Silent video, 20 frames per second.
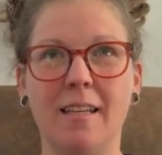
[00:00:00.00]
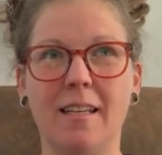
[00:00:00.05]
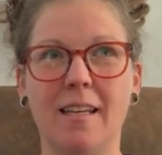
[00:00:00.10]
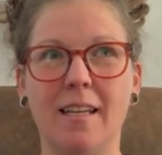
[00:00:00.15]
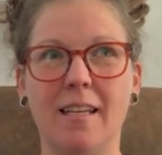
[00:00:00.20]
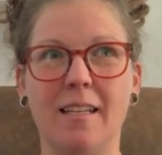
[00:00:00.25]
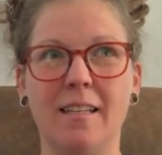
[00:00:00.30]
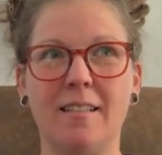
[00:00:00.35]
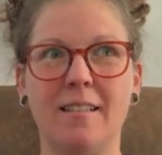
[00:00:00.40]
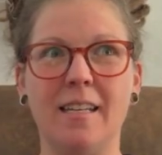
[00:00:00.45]

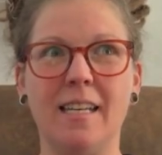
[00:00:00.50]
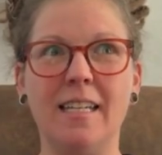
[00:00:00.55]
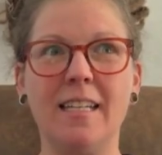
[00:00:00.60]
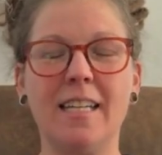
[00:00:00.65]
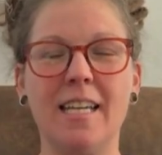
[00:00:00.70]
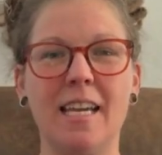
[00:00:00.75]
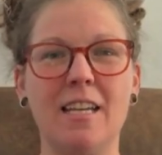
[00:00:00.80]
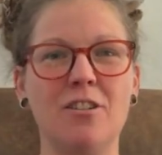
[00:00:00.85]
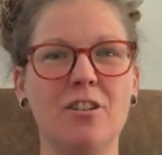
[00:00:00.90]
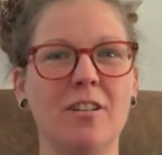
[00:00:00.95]
is an
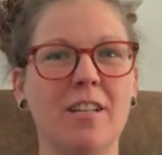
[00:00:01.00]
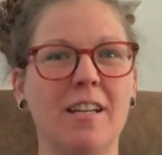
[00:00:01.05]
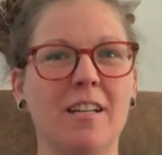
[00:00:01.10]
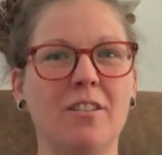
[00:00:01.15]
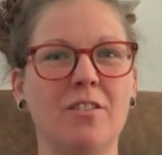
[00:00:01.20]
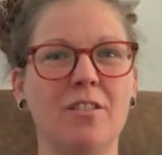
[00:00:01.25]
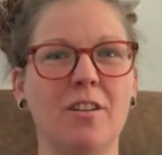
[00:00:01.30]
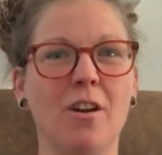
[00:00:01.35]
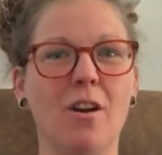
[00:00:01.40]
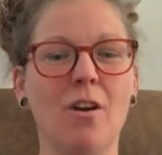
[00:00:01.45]
indication that
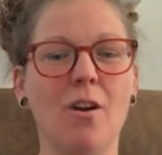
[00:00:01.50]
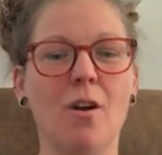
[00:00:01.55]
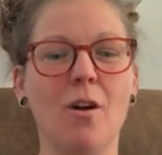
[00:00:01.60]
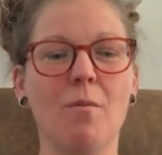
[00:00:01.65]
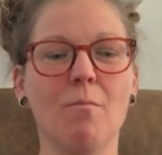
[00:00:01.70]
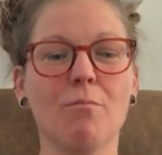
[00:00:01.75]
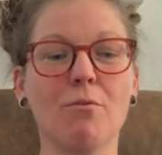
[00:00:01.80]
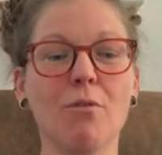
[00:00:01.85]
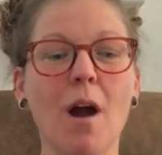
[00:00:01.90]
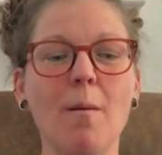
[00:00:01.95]
it's
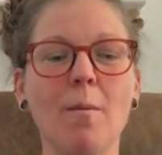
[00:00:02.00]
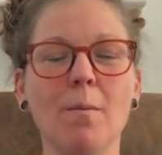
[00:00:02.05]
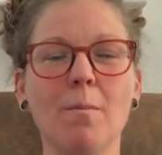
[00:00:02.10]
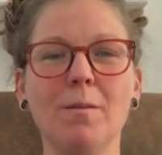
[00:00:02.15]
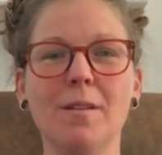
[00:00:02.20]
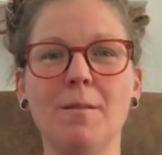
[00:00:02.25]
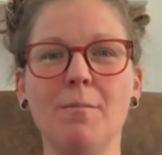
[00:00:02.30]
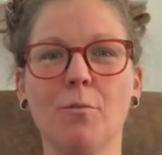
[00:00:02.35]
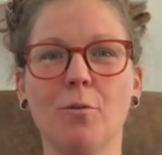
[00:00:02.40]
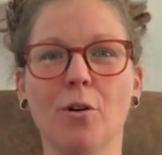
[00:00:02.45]

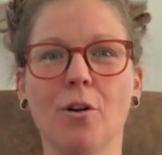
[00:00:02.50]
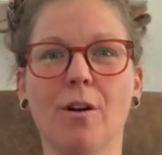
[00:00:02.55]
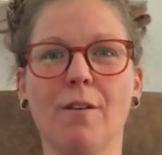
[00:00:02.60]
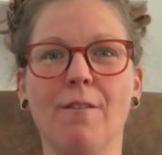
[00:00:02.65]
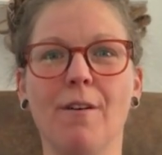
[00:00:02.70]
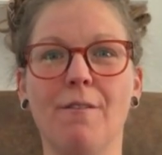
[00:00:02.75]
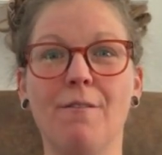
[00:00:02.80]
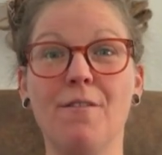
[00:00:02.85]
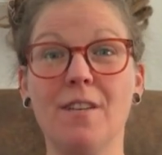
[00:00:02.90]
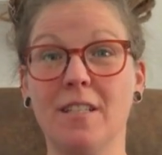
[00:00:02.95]
probably more of
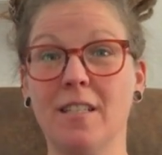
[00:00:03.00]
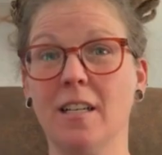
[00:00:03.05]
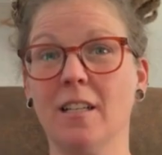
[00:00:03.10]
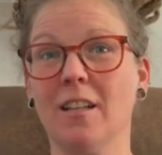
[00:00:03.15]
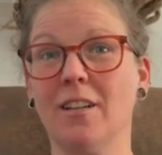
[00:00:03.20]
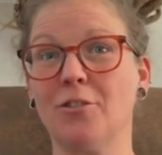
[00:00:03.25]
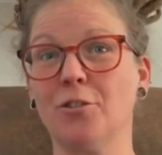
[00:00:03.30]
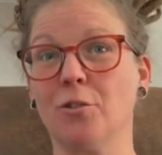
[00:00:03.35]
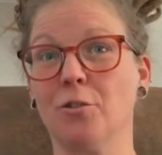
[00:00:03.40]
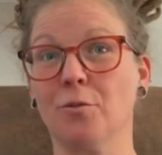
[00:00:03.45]
a
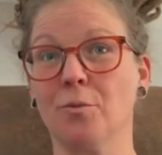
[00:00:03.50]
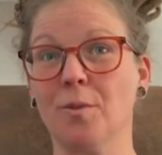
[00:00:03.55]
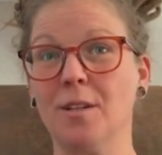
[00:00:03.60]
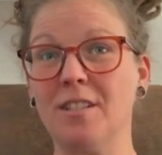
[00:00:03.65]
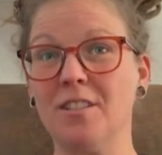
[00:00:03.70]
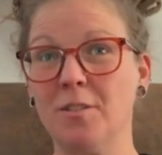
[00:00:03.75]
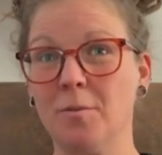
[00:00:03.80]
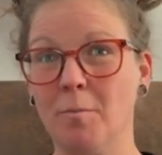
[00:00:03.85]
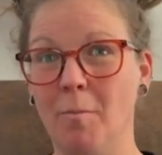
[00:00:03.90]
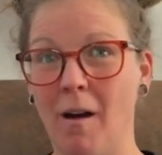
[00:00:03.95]
physiological
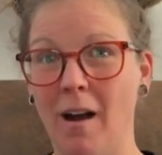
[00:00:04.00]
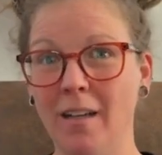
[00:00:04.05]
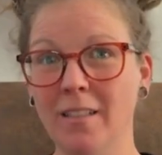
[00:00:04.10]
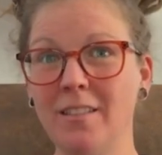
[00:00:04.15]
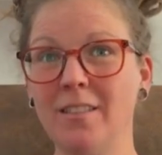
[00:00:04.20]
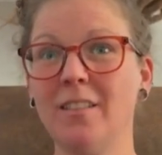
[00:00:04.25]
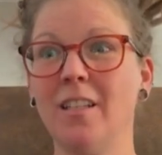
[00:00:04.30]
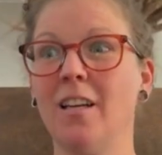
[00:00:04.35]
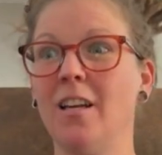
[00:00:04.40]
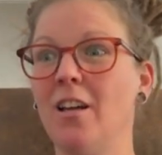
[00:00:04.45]

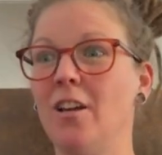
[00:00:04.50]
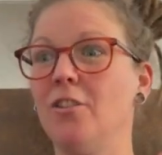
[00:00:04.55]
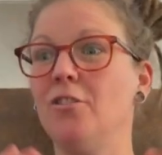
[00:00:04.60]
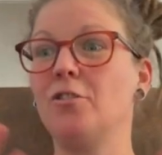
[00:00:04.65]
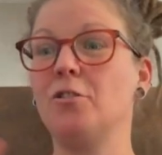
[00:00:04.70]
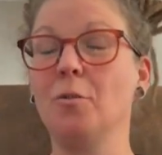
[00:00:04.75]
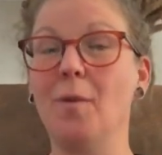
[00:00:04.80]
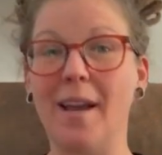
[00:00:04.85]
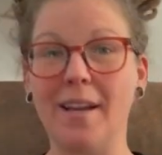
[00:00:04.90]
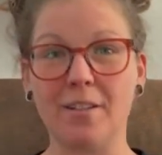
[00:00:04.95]
response
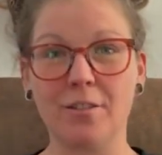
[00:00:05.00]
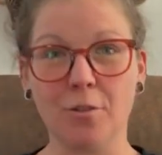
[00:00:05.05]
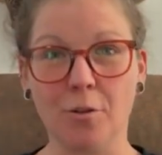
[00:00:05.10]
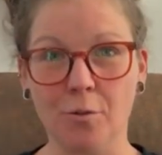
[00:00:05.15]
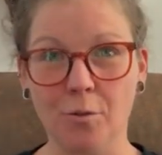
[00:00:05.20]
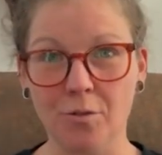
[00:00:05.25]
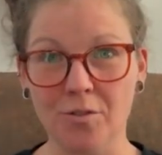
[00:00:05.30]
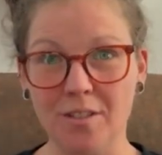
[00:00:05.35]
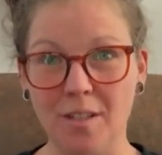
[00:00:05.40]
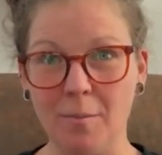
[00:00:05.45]
to
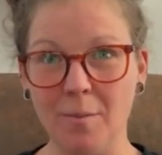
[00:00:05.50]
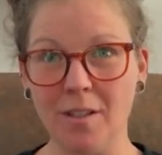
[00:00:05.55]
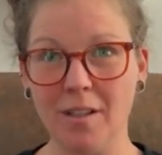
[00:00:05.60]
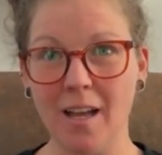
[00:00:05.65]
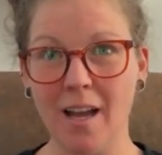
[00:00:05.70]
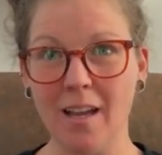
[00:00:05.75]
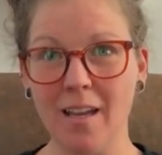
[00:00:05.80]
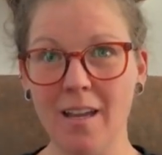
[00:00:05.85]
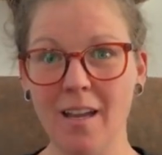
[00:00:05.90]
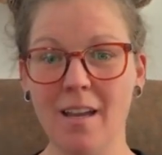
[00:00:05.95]
external
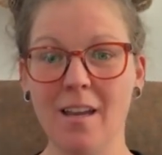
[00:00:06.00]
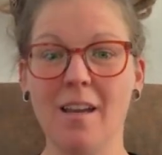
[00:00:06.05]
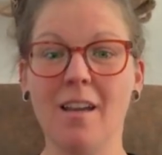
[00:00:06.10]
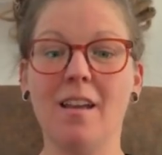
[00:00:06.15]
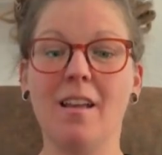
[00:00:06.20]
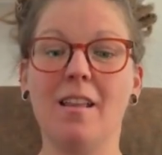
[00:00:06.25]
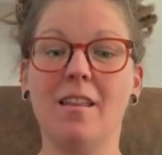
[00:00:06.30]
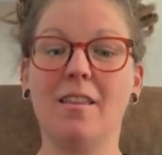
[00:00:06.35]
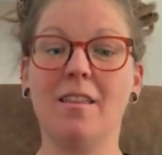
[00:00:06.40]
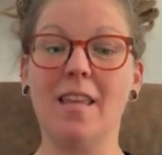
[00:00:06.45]
stimuli
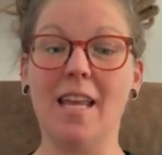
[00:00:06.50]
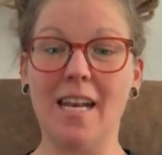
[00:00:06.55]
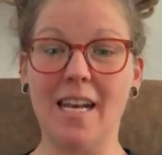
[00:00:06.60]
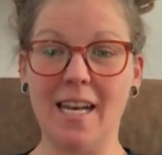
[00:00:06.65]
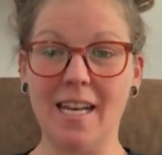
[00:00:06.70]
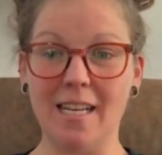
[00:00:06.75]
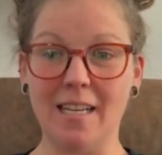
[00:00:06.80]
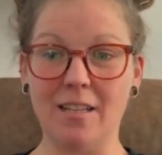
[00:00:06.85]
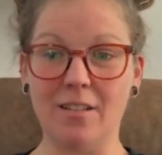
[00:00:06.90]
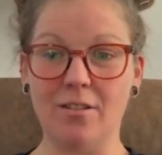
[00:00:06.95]
than it
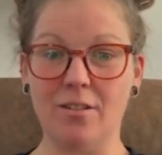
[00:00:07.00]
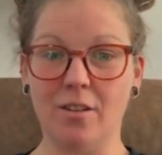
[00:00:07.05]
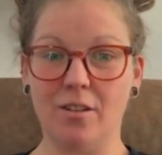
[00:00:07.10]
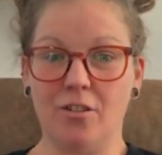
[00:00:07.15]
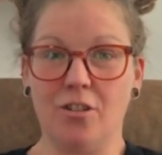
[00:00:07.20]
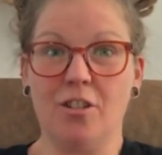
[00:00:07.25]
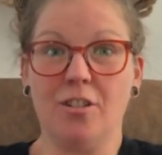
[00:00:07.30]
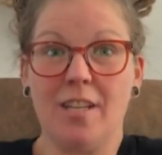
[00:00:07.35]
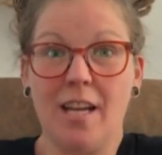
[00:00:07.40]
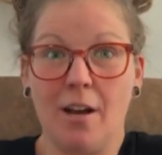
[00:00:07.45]
is
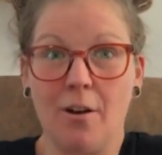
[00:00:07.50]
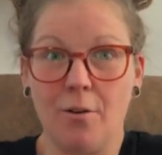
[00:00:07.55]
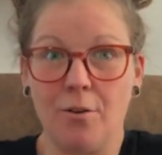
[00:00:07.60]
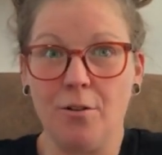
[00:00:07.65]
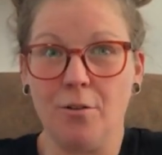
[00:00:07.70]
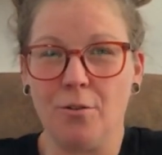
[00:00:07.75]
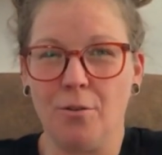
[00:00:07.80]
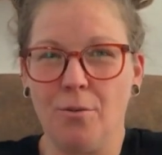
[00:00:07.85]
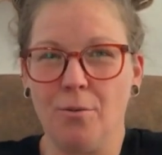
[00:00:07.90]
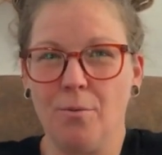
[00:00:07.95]
just how
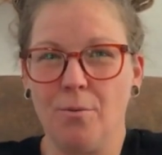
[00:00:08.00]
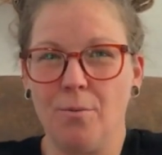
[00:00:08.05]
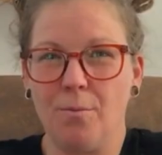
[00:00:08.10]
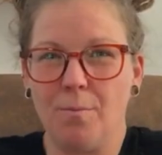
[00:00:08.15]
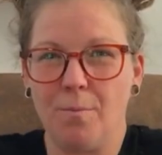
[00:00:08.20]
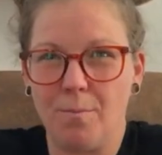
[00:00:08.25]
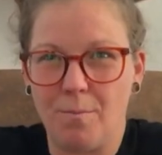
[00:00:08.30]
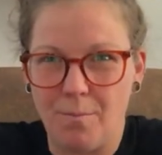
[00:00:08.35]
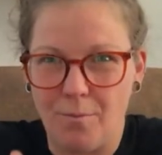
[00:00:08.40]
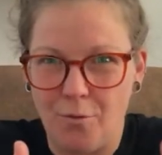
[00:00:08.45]
you're
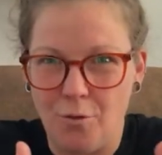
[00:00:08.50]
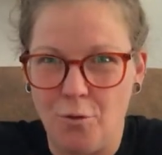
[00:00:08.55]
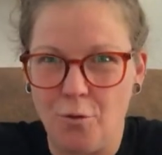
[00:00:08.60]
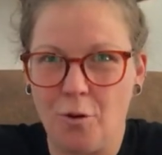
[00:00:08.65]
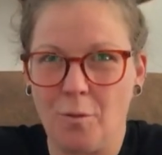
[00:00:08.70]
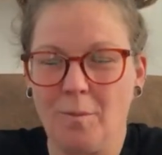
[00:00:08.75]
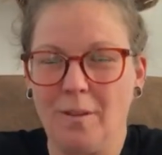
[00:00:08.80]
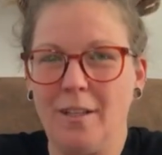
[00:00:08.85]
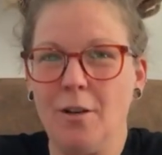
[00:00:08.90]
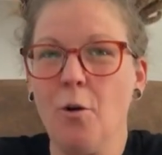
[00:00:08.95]

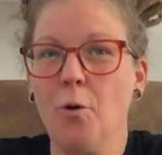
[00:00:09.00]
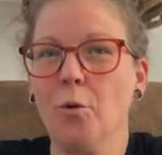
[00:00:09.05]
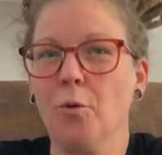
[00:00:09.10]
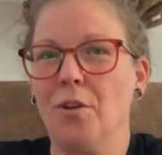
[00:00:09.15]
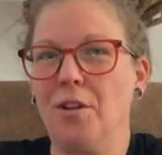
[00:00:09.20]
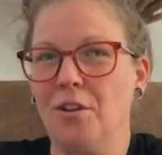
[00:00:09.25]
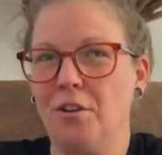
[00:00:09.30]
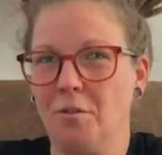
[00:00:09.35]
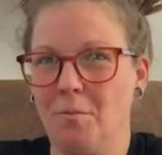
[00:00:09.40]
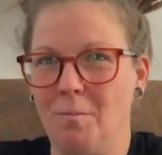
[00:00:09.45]
normally
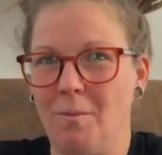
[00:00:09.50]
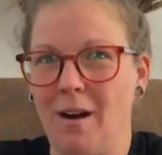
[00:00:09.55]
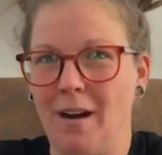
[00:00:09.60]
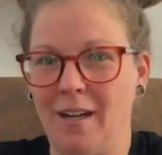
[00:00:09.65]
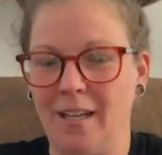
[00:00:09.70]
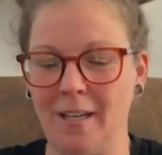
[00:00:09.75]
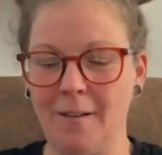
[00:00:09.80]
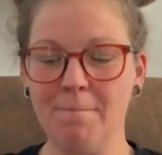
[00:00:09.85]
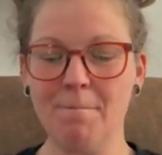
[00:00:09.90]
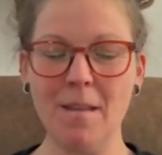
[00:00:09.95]
holding your
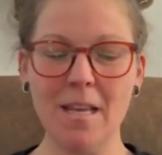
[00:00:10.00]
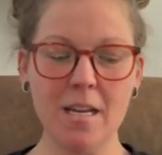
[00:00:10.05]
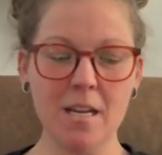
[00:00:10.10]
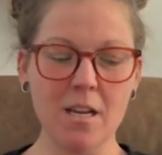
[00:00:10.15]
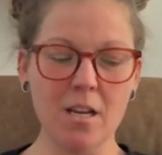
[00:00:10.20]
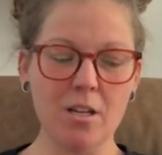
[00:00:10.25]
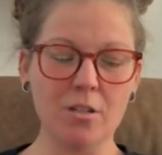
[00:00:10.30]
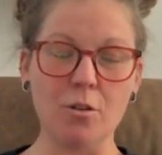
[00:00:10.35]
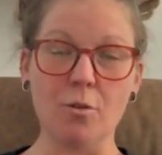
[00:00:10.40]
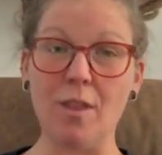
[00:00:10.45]
body.
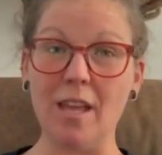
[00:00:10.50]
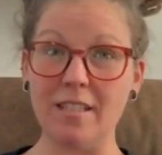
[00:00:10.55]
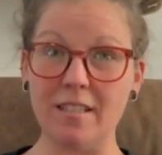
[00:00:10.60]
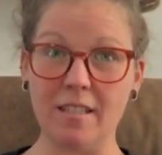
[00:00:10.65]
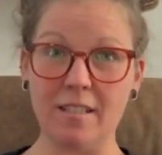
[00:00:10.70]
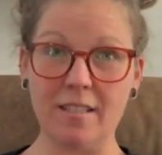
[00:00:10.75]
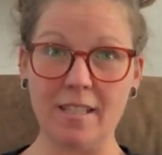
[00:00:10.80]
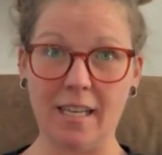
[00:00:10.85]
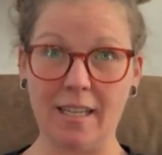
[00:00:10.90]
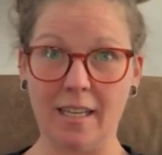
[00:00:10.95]
So that's the
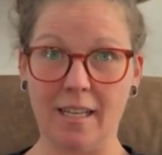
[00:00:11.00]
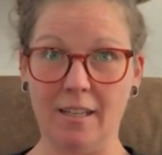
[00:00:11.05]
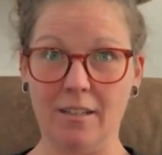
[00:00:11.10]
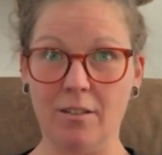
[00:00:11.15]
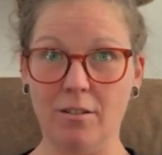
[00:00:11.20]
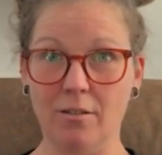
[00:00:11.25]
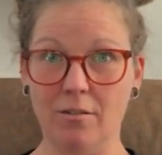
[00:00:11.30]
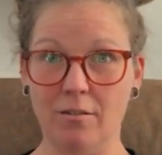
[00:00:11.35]
second